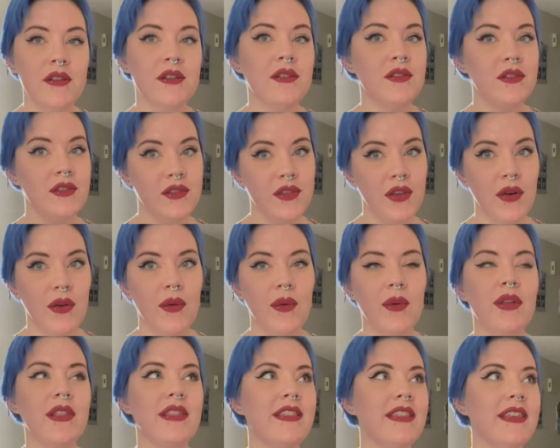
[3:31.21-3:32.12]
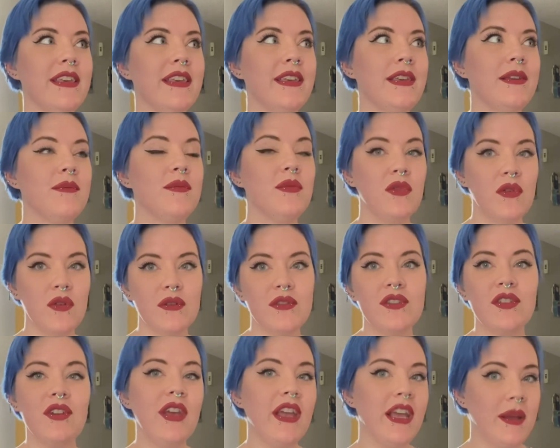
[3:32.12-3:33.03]
So the moods
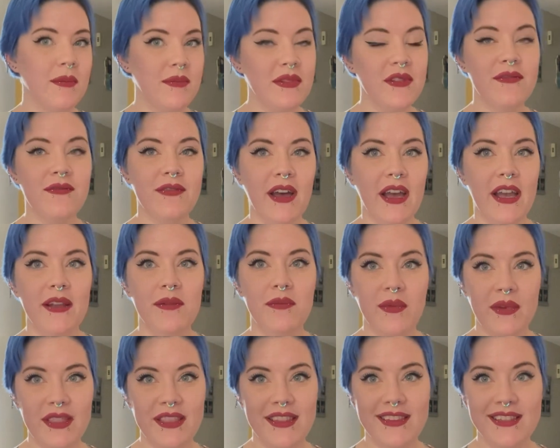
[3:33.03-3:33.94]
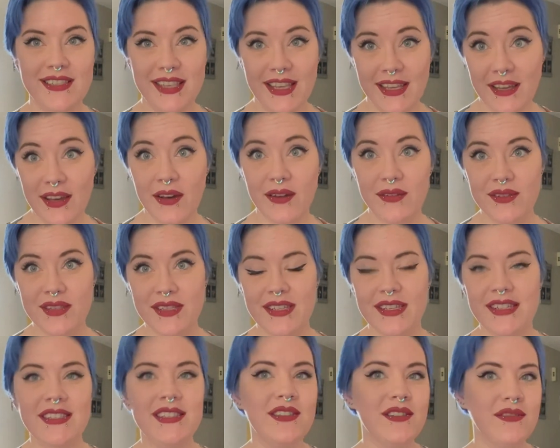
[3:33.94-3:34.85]
are amplified with the
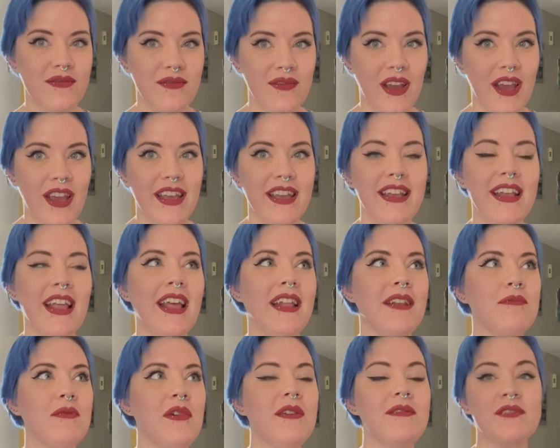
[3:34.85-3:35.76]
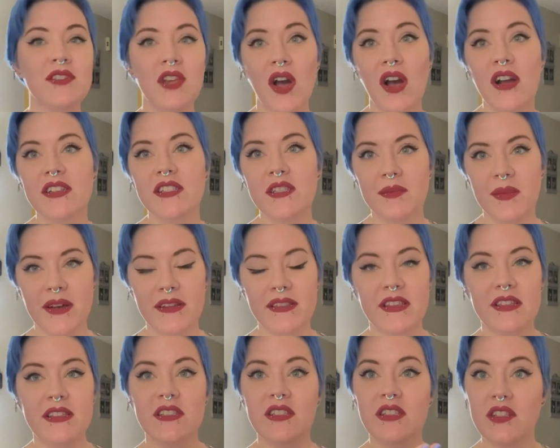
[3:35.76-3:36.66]
psychosis, right? And we've talked about
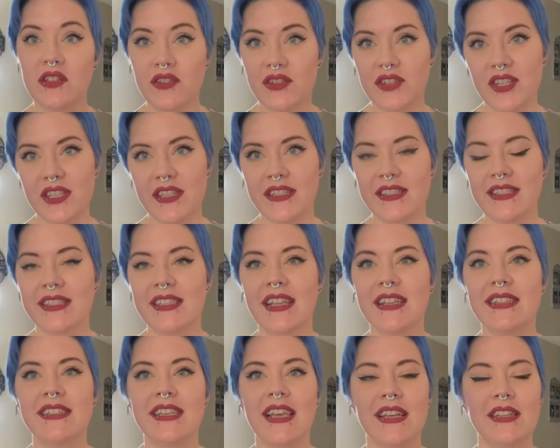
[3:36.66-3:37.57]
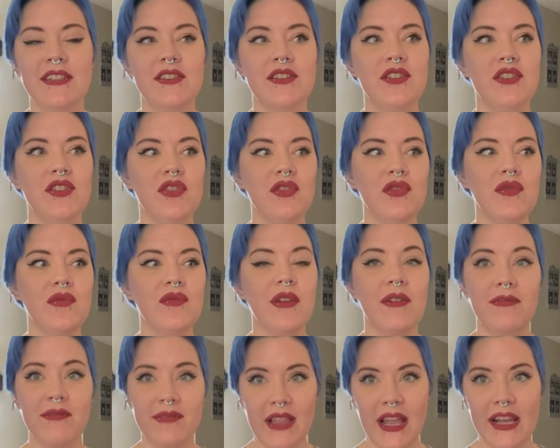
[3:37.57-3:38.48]
the delusions that tend to
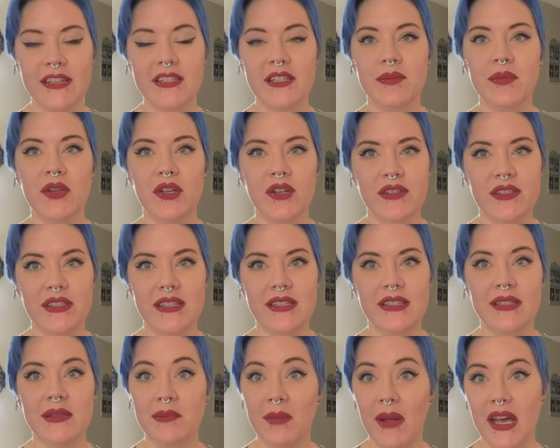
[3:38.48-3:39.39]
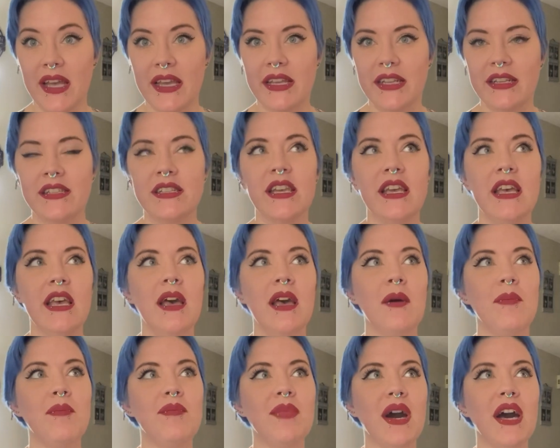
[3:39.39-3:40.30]
reflect a person's mind,
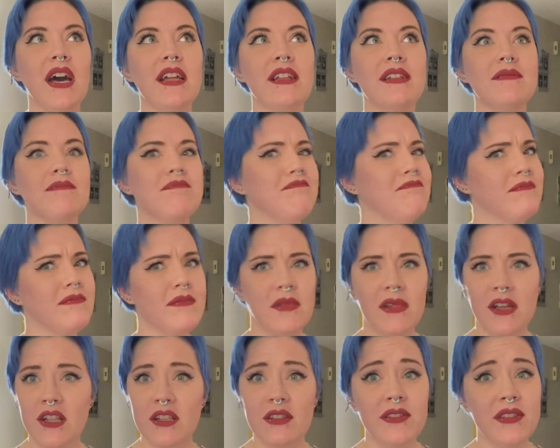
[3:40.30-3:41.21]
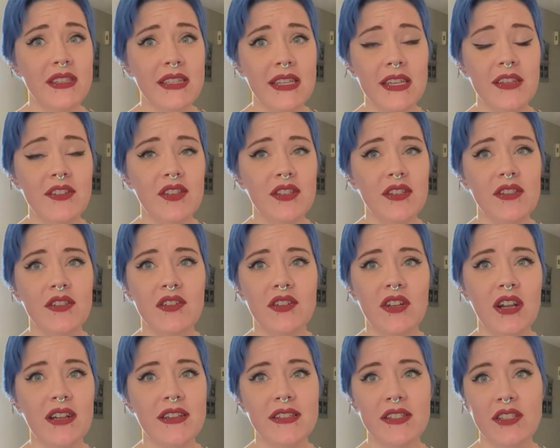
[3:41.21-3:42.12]
but hallucinations are
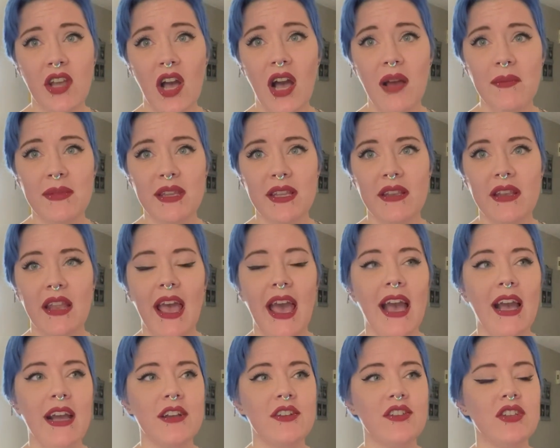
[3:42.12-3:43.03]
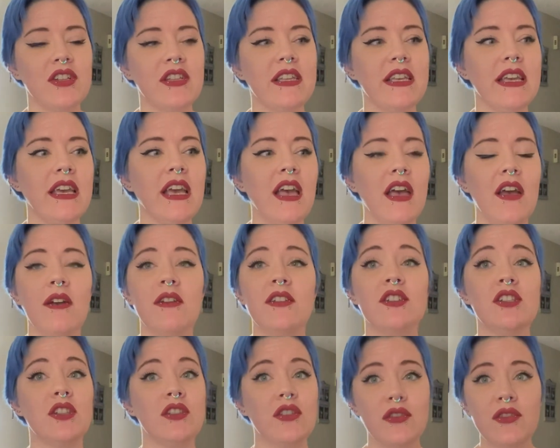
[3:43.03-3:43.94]
not as common, actually.
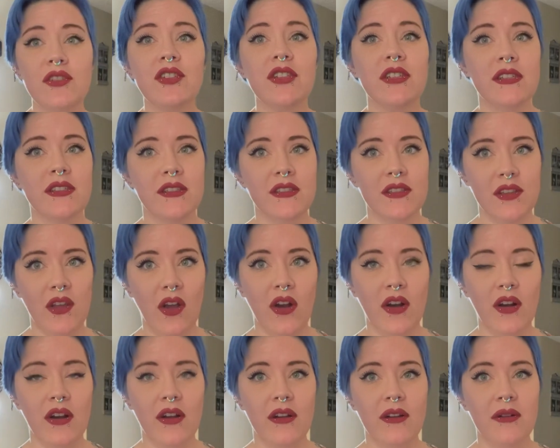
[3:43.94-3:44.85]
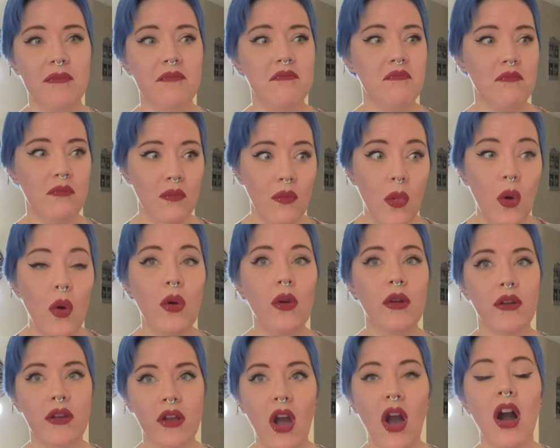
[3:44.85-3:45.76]
Delusions are
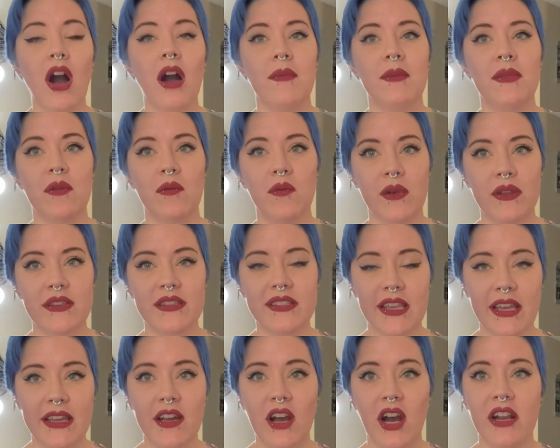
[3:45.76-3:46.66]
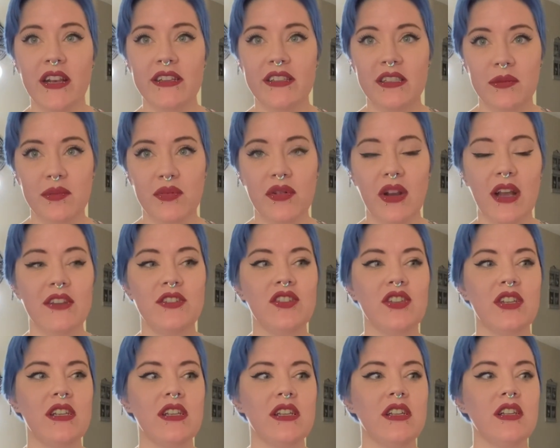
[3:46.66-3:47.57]
more common with psychotic
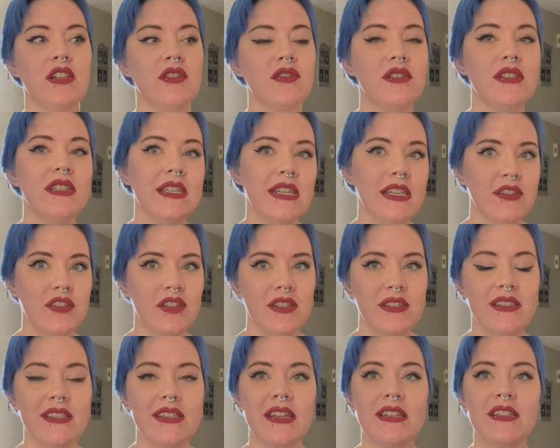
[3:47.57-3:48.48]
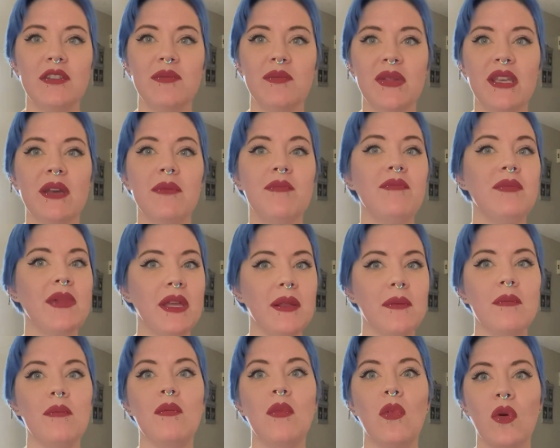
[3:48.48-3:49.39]
depression. Hallucinations tend to be a
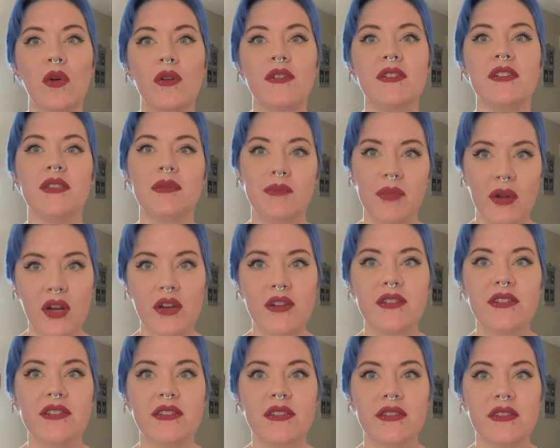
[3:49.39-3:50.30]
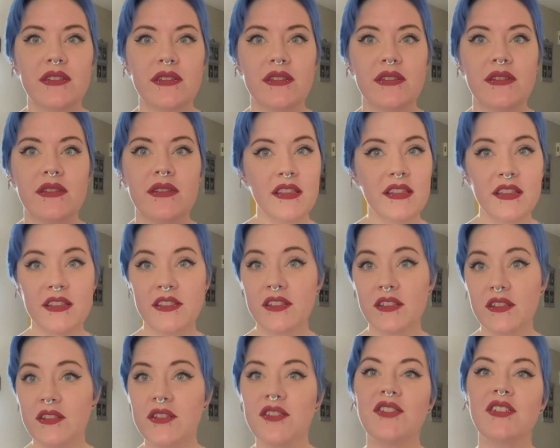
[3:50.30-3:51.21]
bit more sparse. The
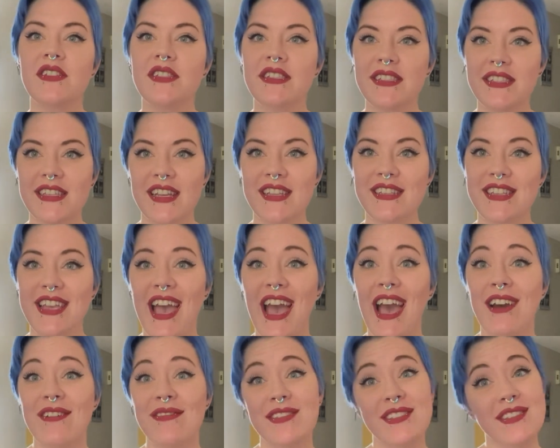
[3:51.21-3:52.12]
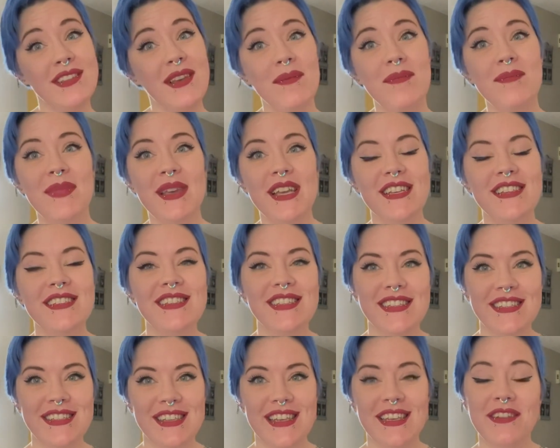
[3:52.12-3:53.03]
delusions tend to have some
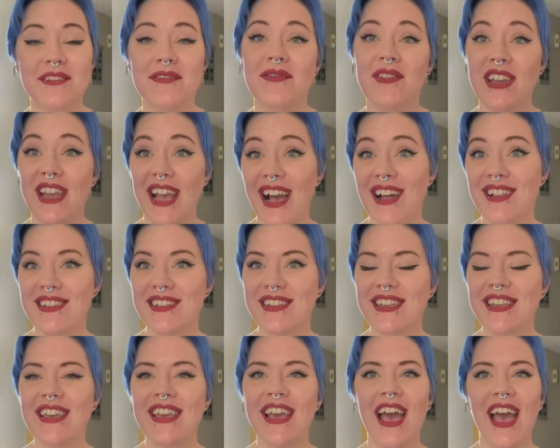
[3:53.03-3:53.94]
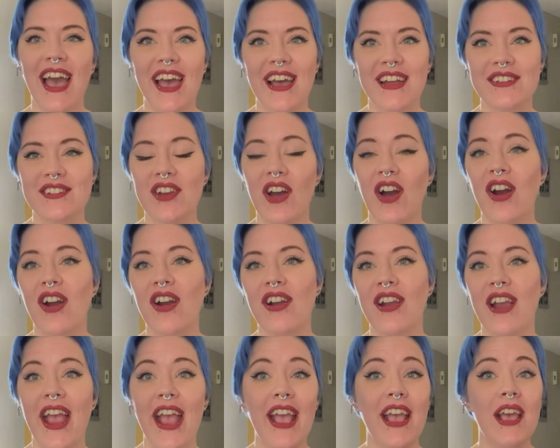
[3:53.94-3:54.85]
basis in reality and
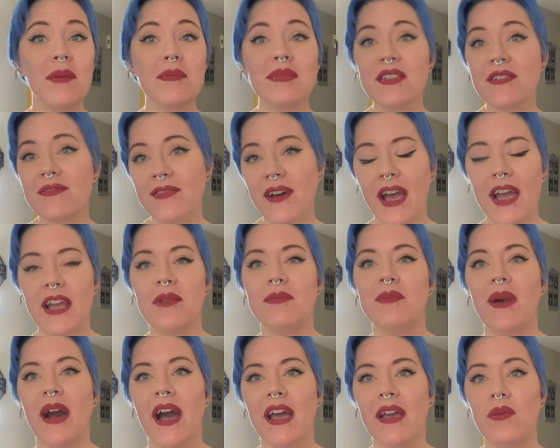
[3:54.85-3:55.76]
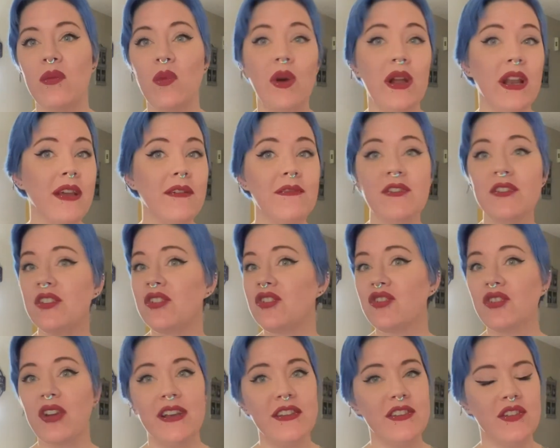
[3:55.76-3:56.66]
are amplified by whatever
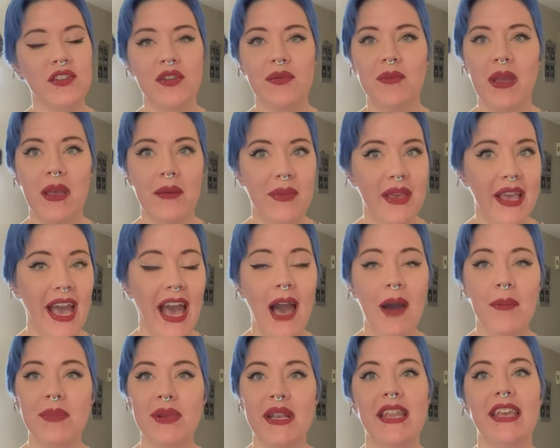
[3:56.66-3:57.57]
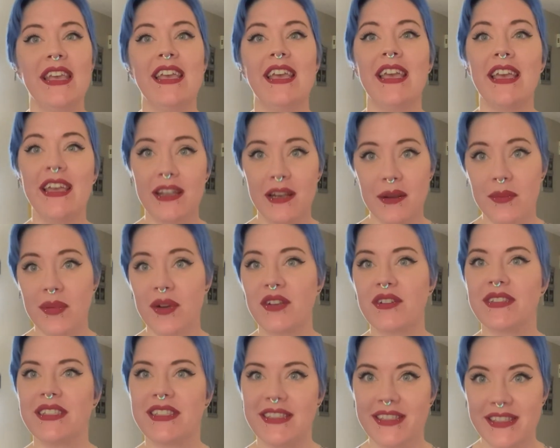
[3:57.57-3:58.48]
stressor may be happening in a
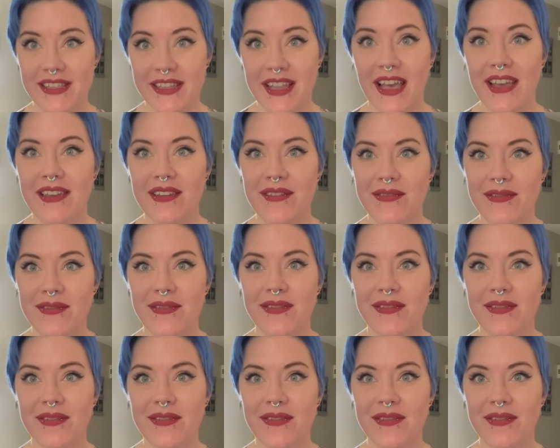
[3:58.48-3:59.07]
person's life.